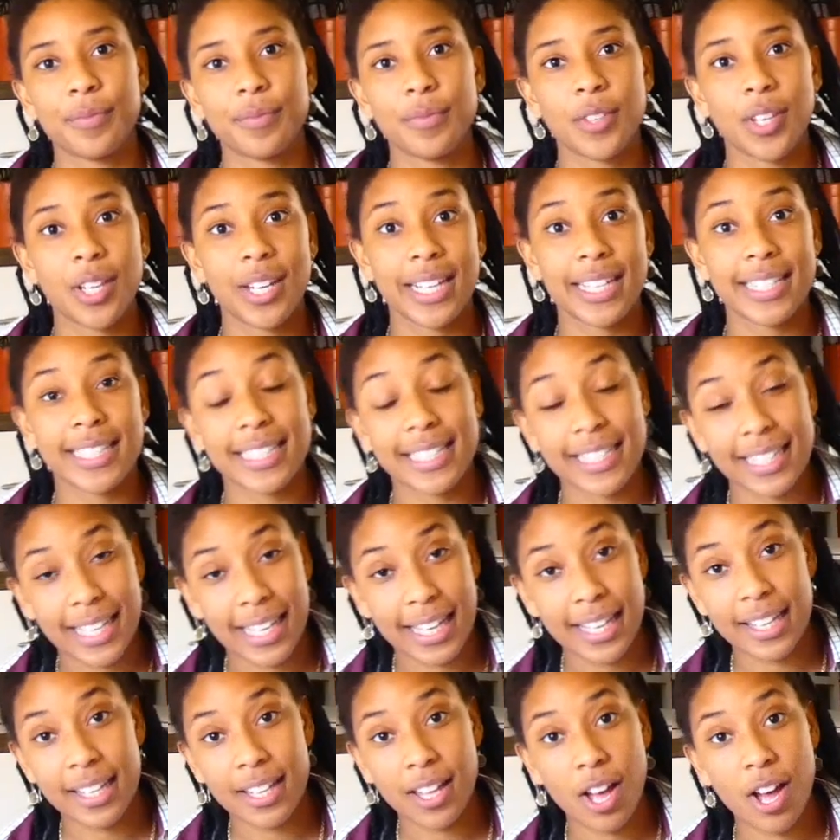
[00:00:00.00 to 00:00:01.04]
You need to
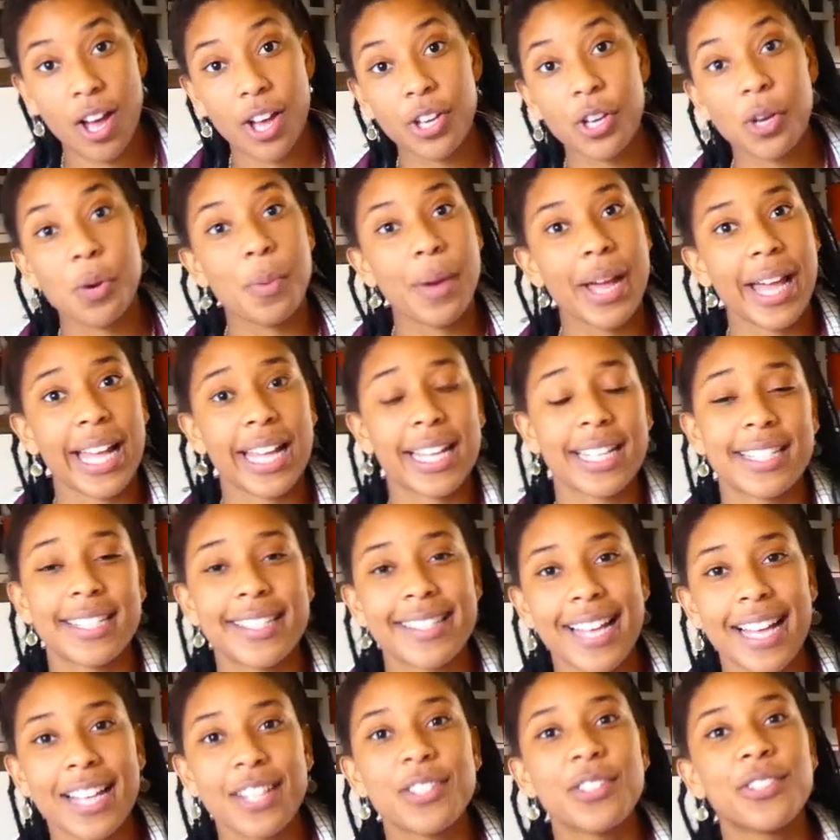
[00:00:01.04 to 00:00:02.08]
earn your way into
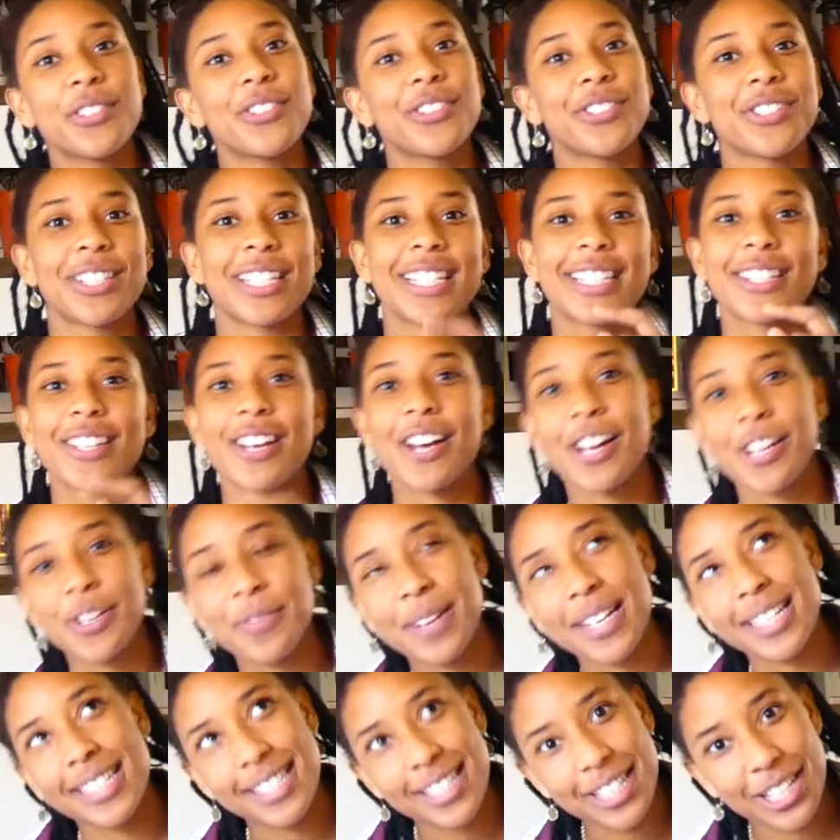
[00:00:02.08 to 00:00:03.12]
that school, you need to earn your
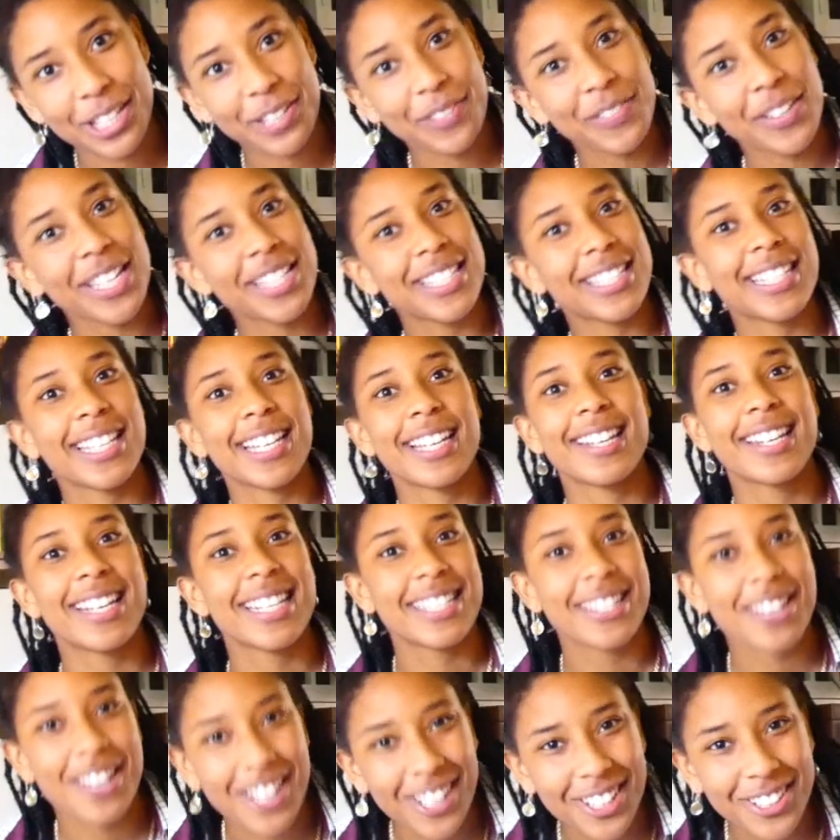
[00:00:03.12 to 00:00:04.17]
way into university, you need
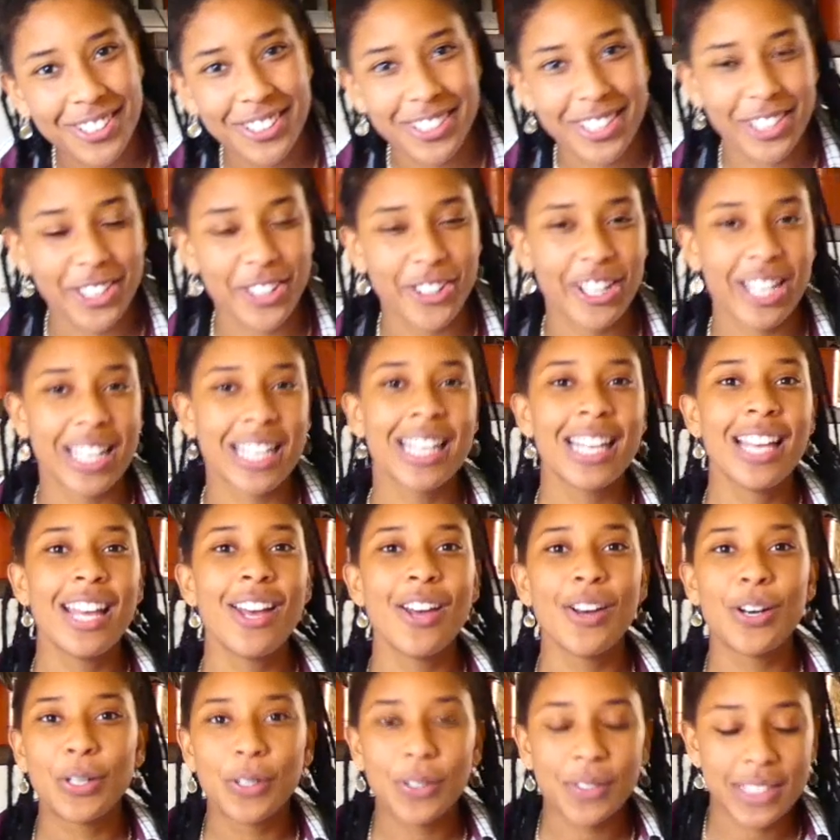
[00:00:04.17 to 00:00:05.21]
to earn your degree,
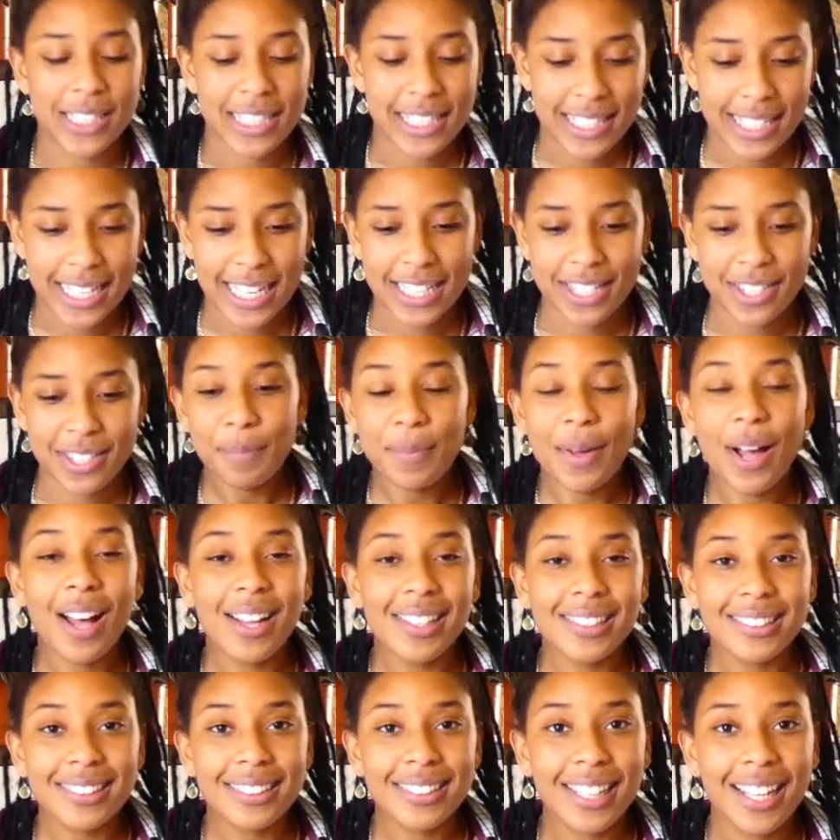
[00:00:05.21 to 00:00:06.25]
all these things.
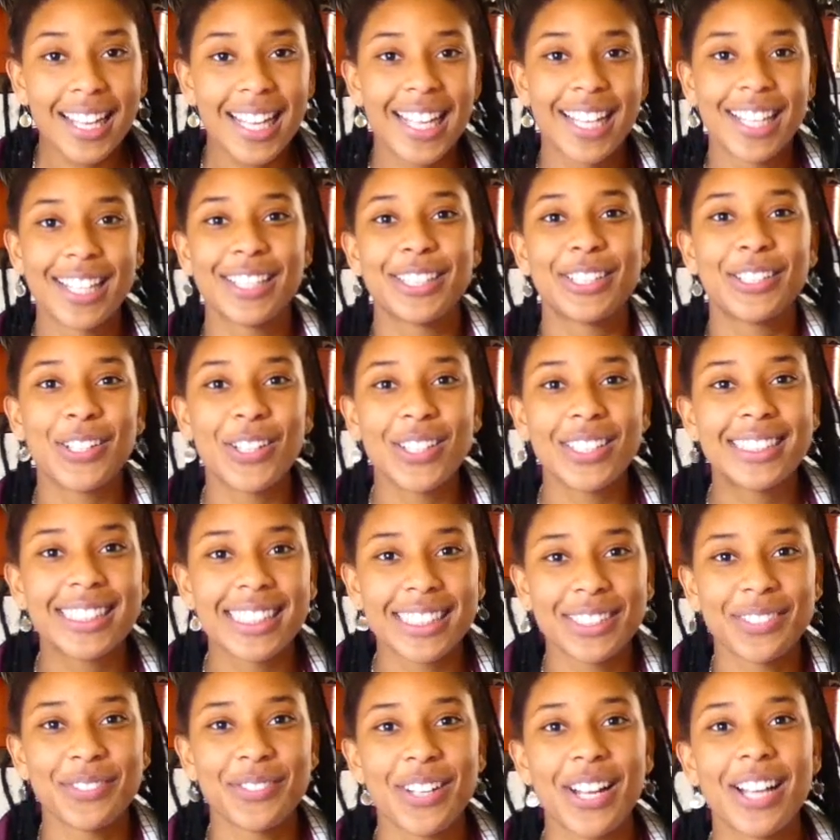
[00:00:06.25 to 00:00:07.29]
But God
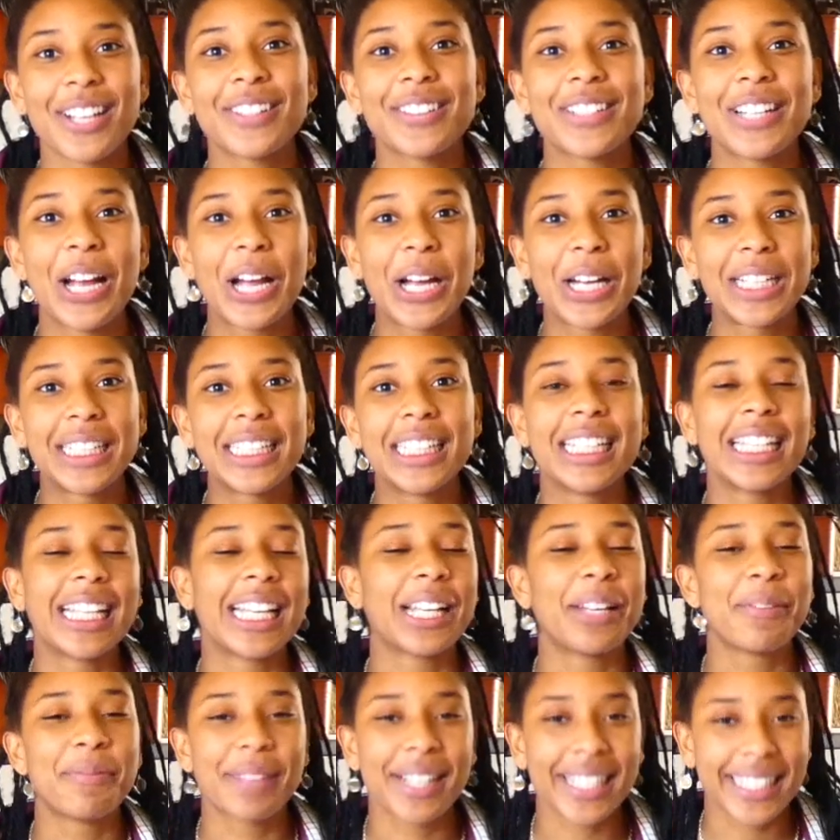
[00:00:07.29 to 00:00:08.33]
doesn't work on an
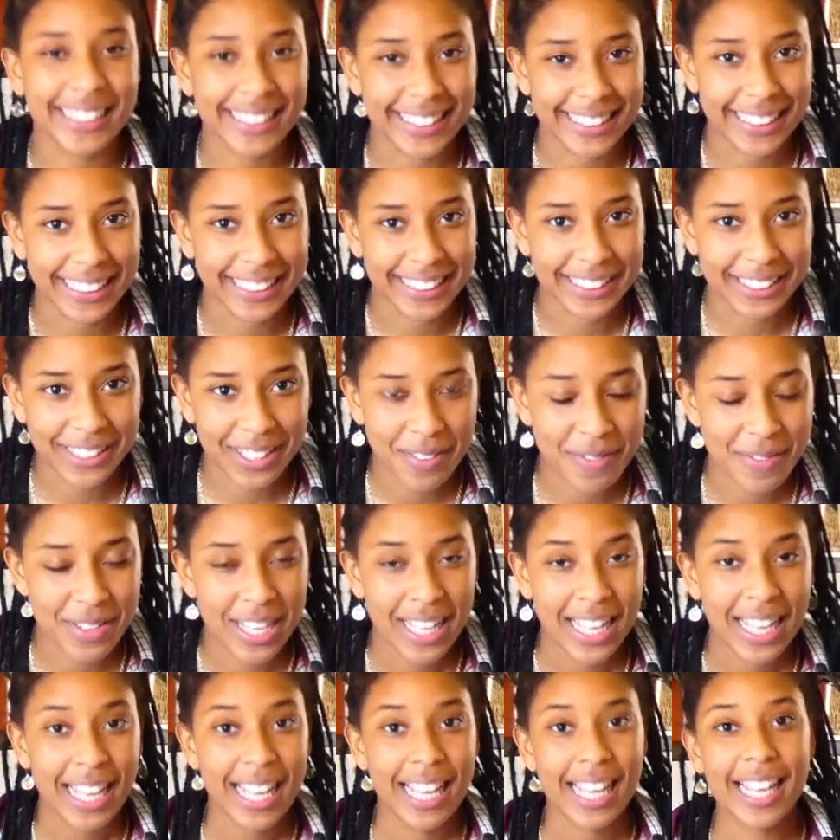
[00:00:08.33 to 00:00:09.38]
earning-based system.
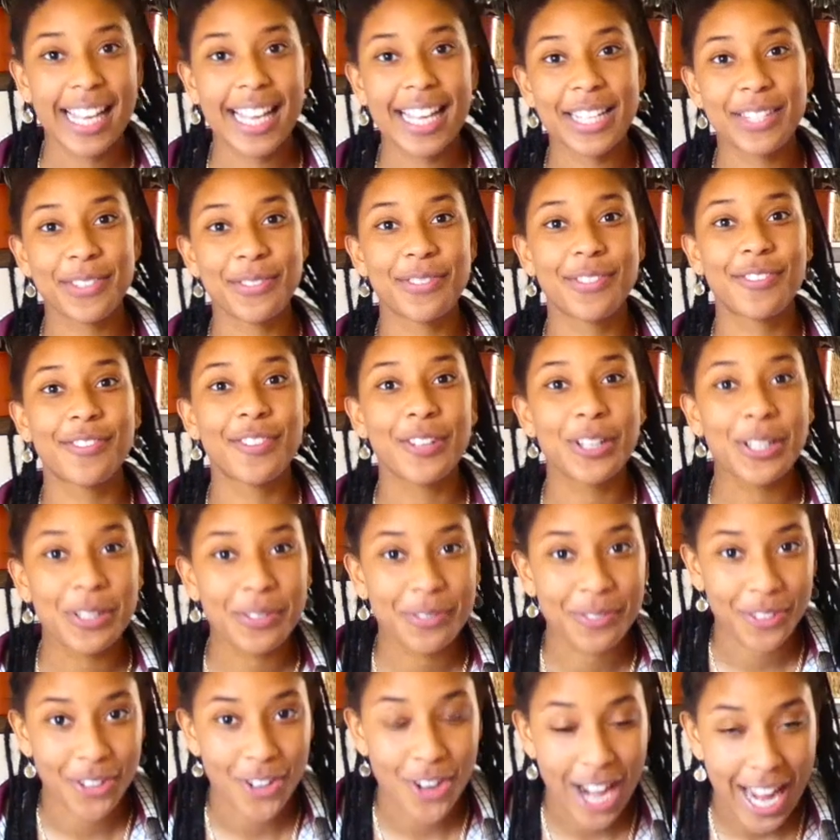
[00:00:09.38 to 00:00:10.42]
He's full
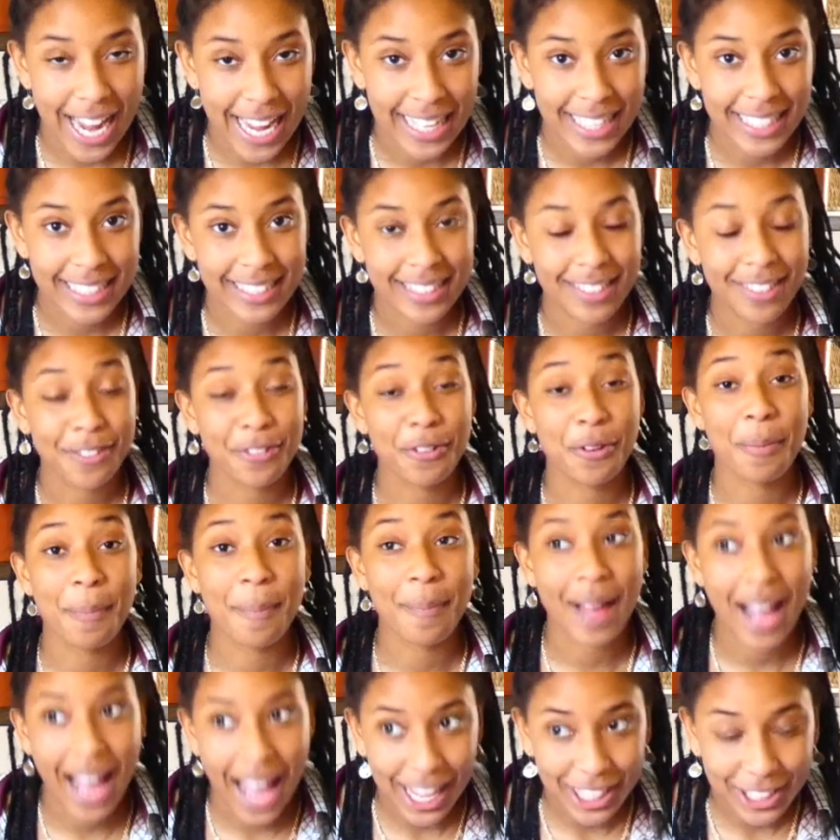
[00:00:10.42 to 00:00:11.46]
of grace,
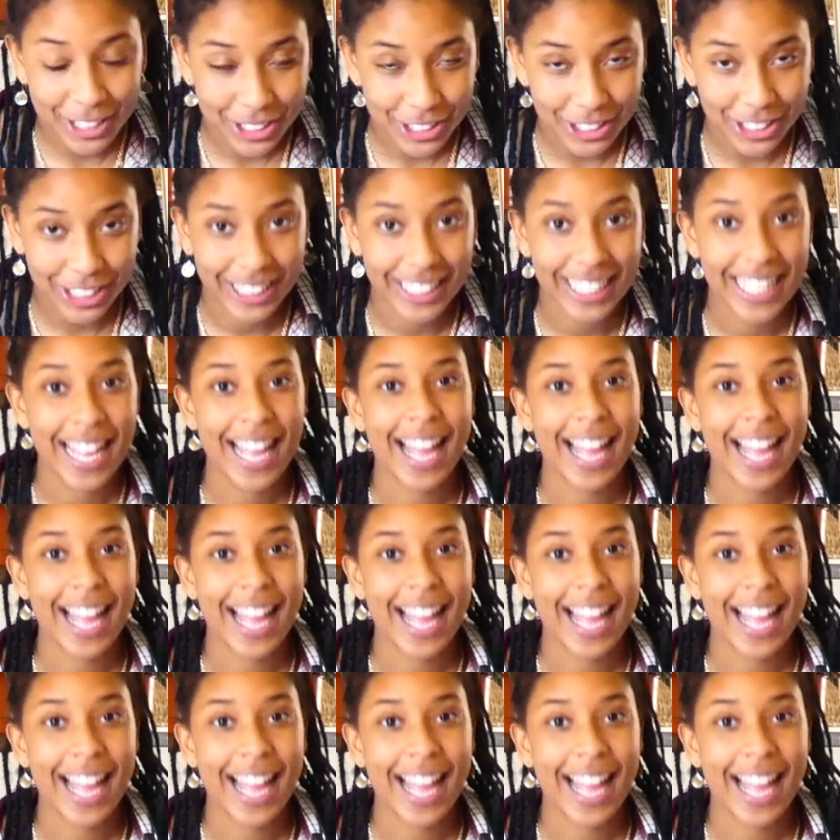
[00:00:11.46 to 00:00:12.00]
compassion,